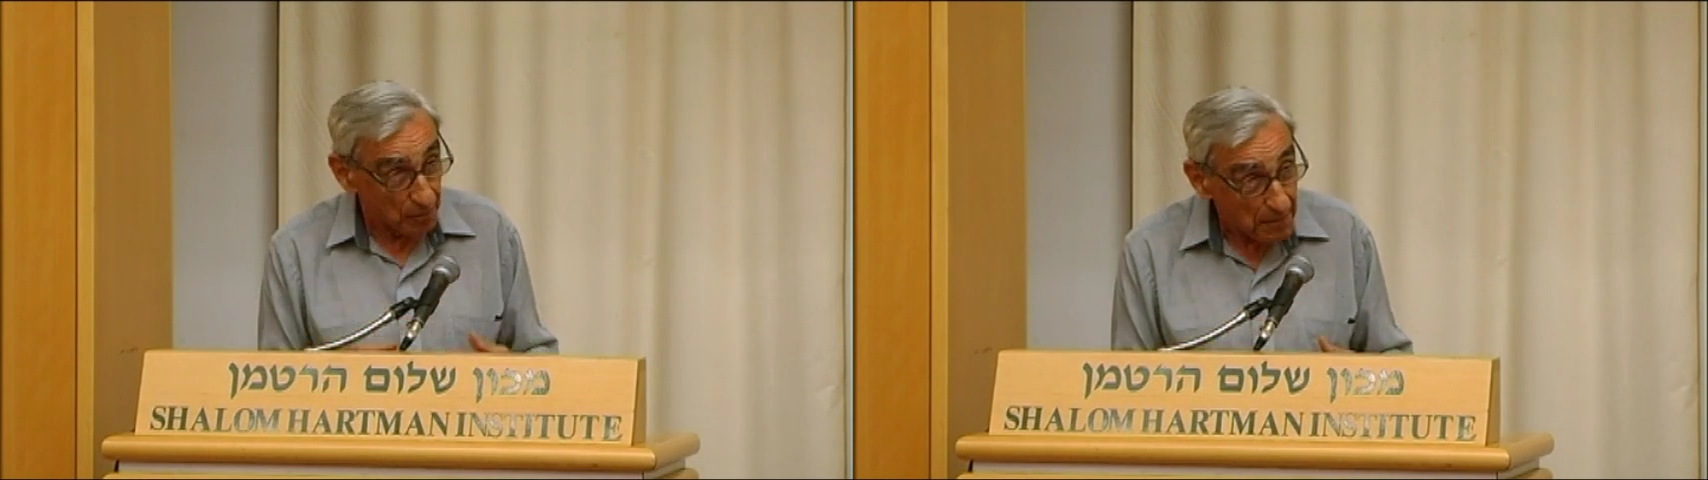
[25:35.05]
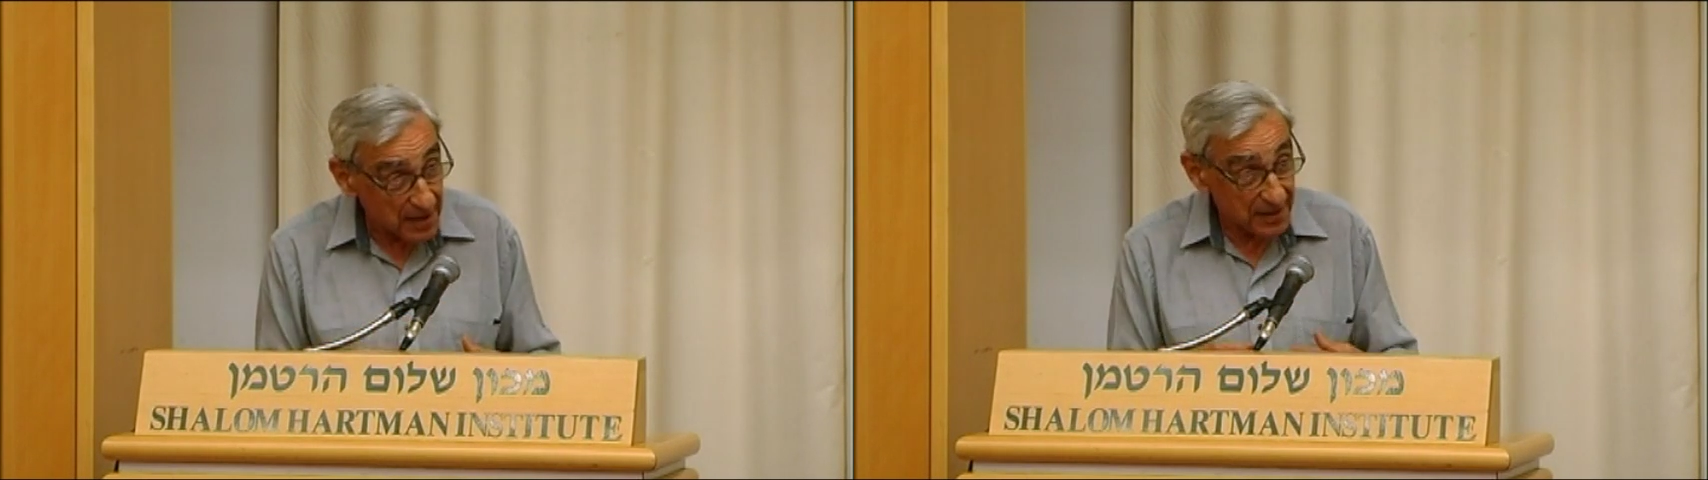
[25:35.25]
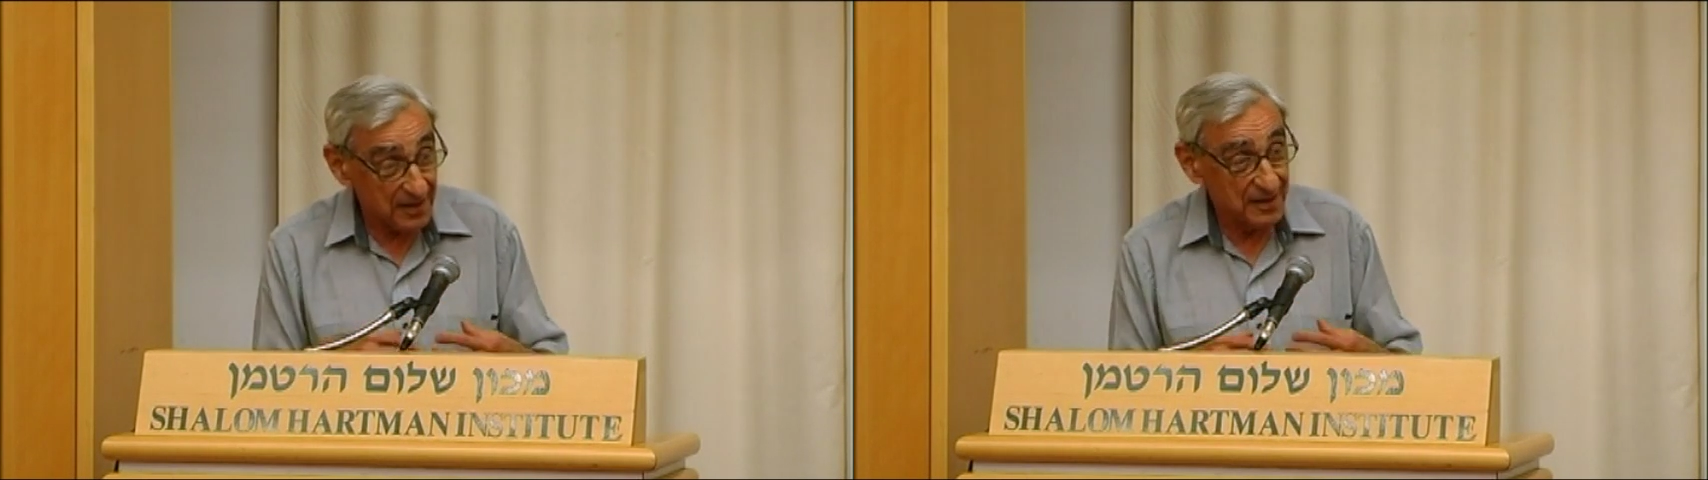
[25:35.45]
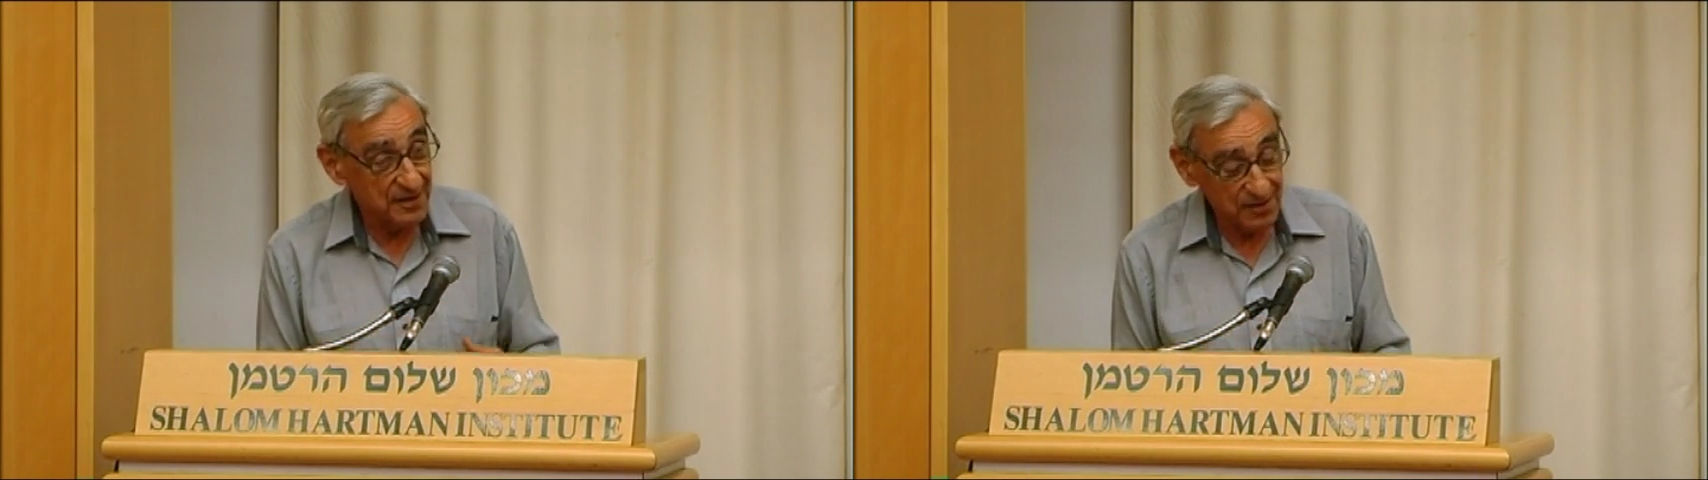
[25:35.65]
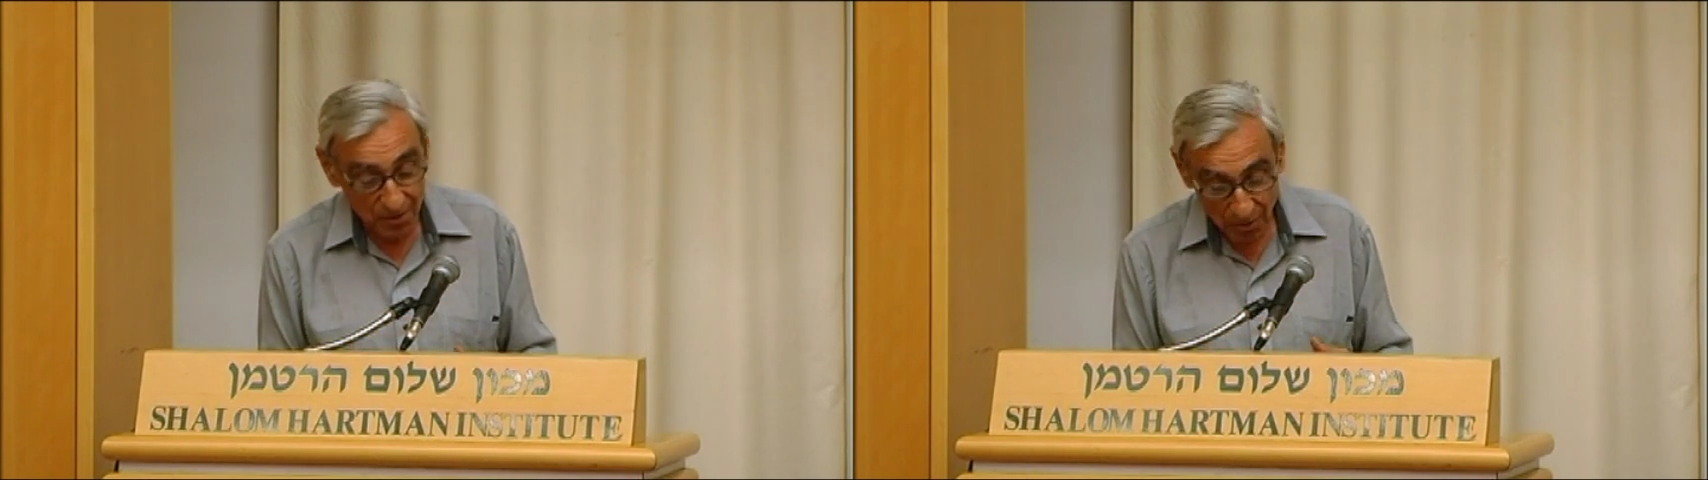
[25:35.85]
me
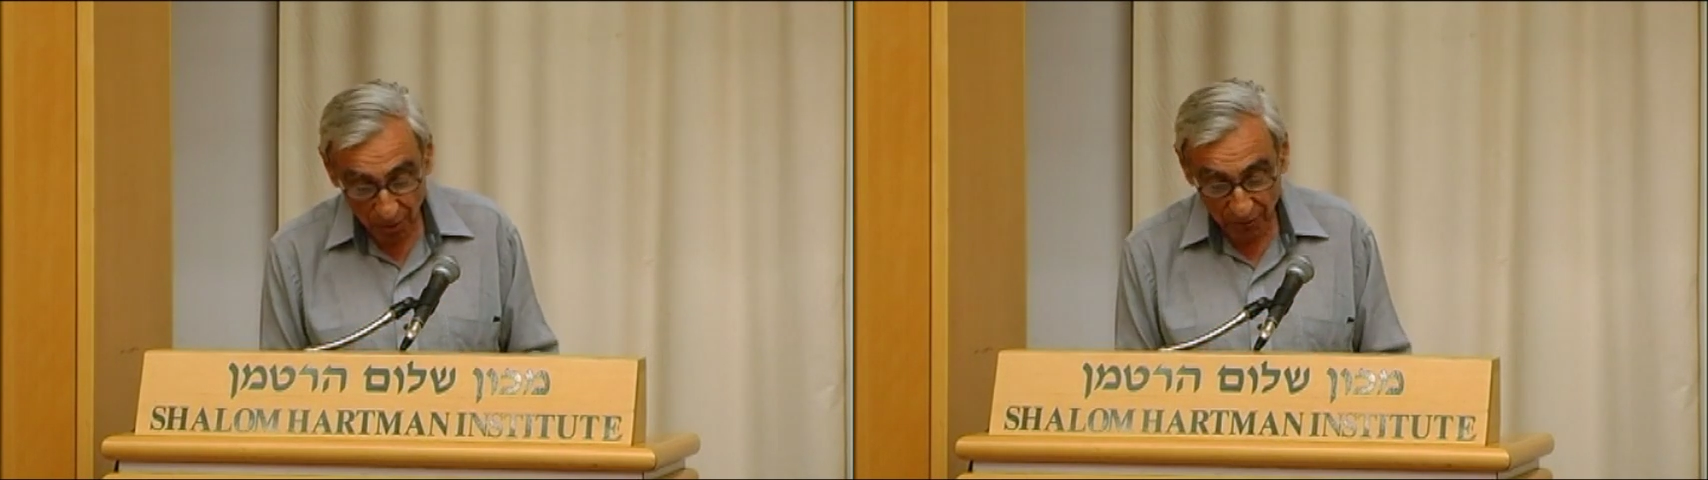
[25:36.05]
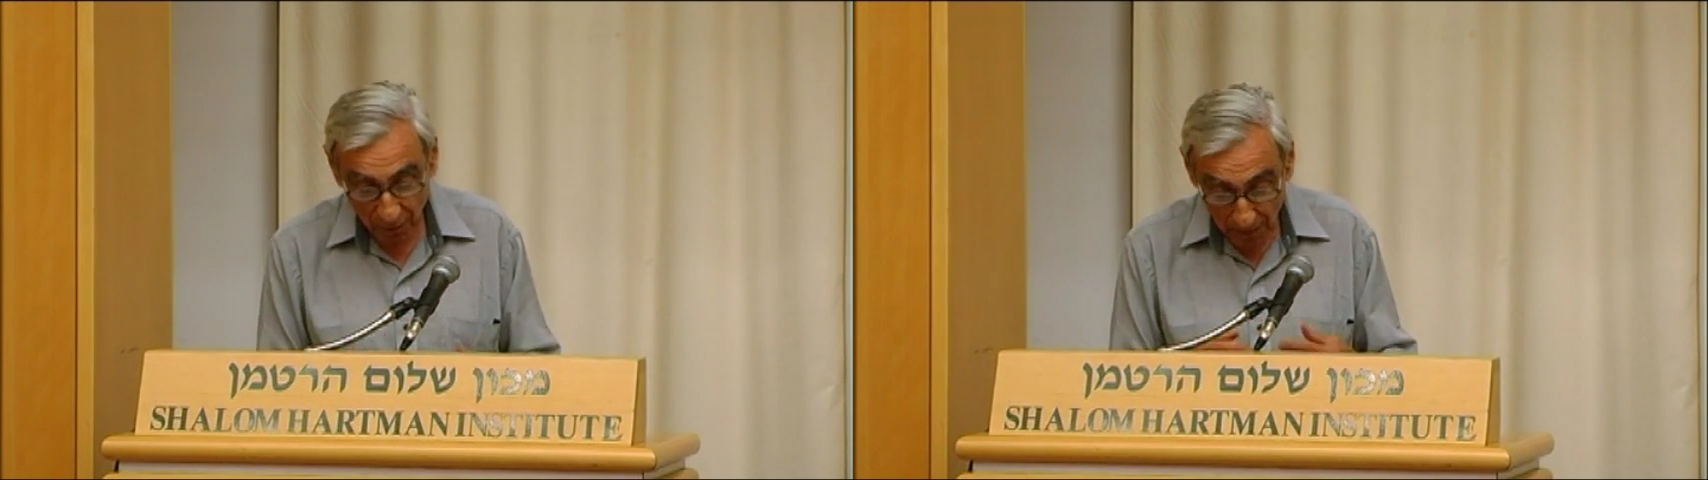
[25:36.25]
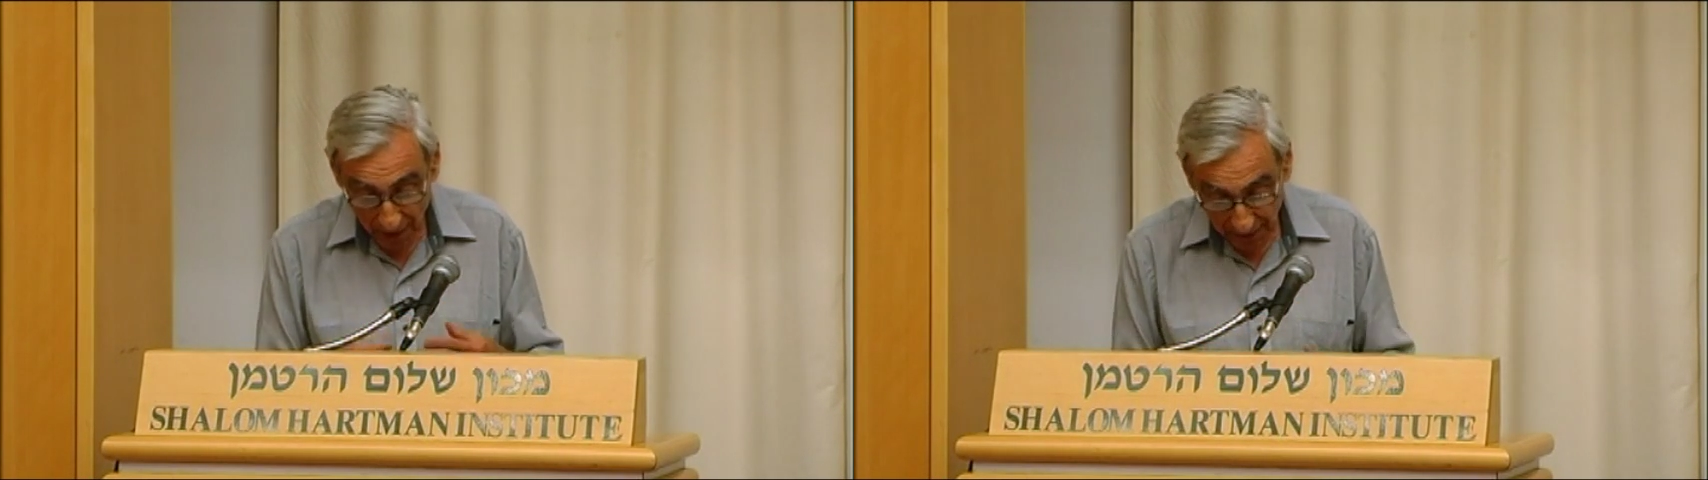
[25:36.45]
or for my